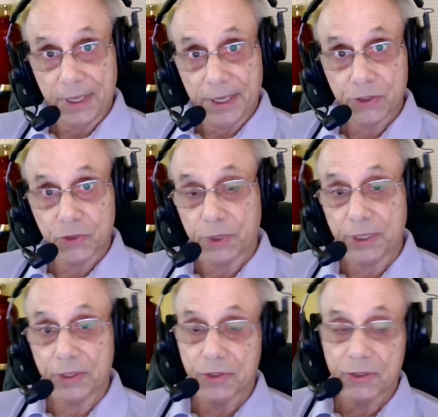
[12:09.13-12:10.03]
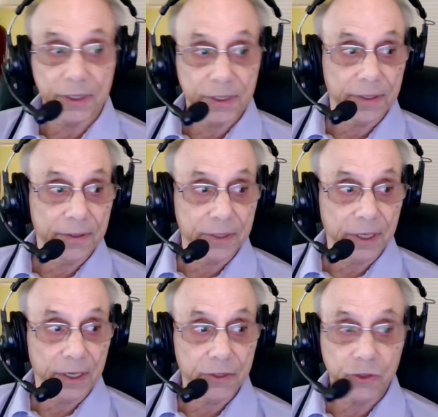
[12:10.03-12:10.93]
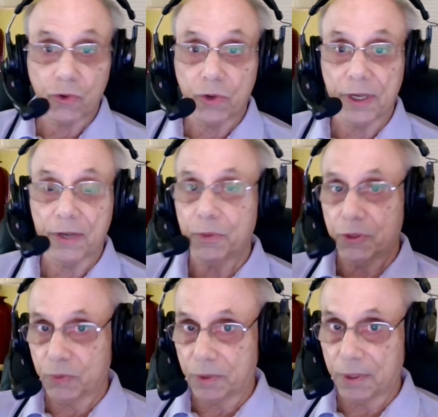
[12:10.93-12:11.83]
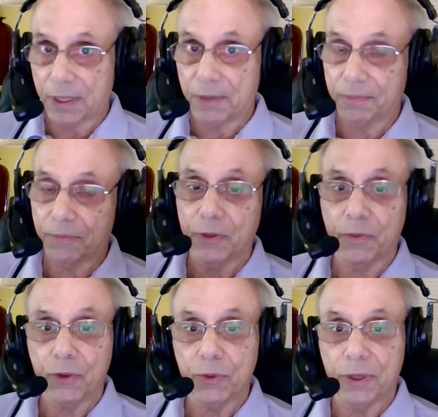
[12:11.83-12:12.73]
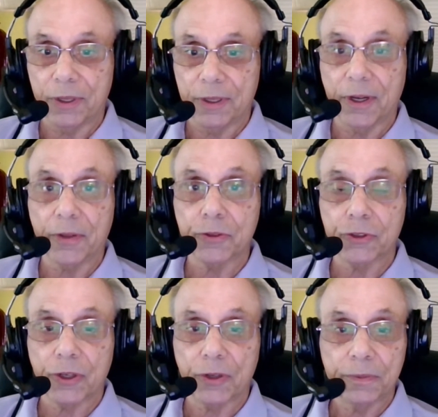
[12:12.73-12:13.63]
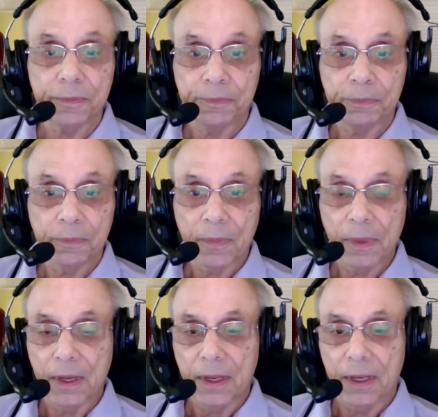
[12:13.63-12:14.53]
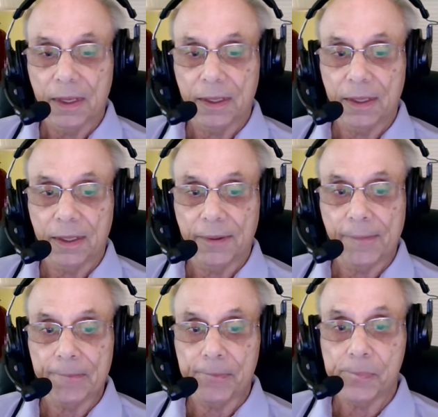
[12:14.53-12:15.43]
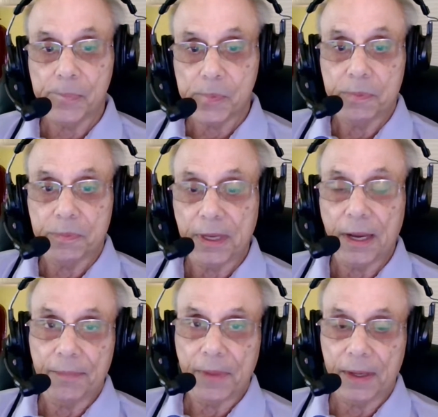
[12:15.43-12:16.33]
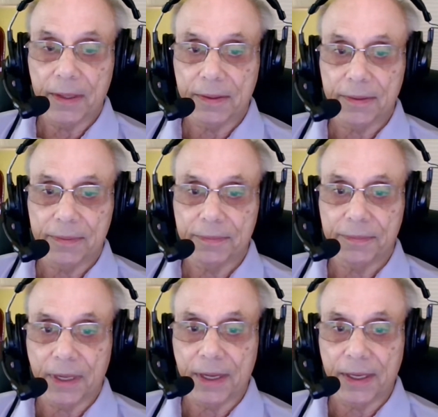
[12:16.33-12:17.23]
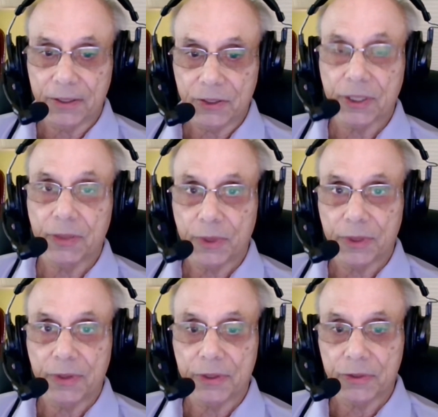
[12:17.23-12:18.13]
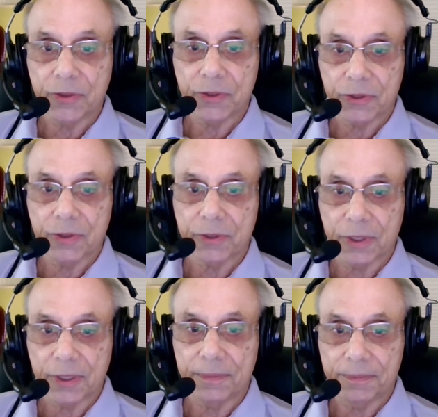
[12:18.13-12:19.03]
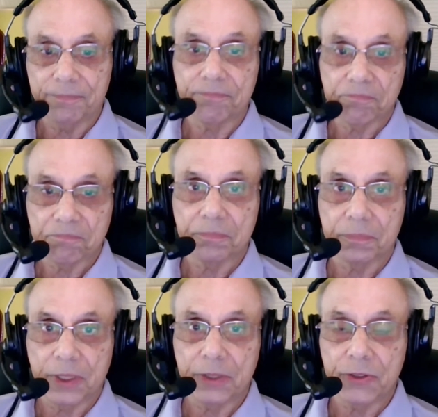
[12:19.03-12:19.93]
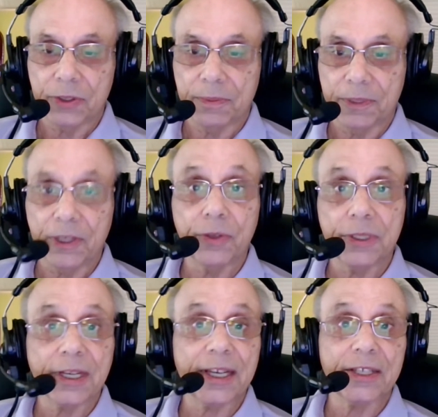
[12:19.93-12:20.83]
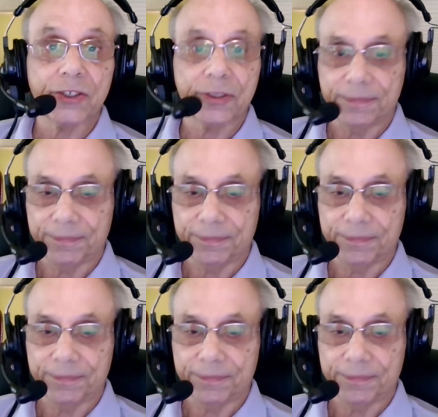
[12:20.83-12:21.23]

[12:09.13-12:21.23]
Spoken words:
last week's Dodge Hornet, which I'll review on another show. Um, yeah, I can see where there's some irritation.